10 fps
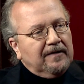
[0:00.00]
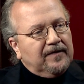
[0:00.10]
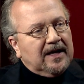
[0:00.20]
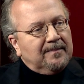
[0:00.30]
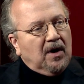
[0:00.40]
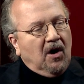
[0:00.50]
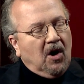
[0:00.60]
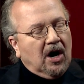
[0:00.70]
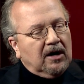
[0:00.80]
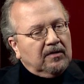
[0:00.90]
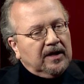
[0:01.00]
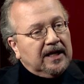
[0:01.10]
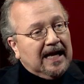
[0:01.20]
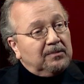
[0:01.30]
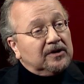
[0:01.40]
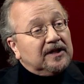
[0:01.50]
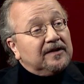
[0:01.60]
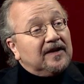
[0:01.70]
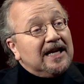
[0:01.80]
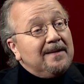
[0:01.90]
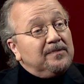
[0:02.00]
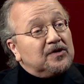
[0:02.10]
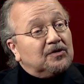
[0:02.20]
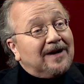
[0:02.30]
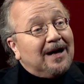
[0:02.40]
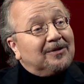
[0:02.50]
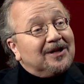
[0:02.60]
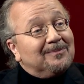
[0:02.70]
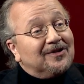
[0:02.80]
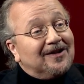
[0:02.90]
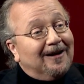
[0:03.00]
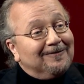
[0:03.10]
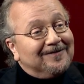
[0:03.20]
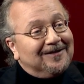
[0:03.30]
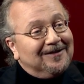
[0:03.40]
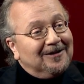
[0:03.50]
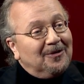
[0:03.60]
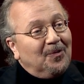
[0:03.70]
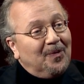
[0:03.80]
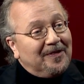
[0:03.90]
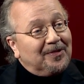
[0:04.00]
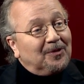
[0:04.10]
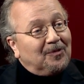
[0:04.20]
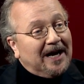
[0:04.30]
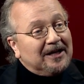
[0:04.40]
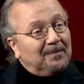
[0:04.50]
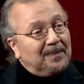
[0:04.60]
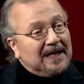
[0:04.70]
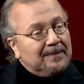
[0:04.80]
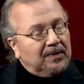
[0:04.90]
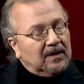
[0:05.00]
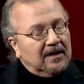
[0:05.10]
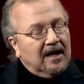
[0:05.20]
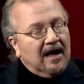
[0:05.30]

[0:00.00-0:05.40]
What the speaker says: of them are enabled to him surround himself with the right people.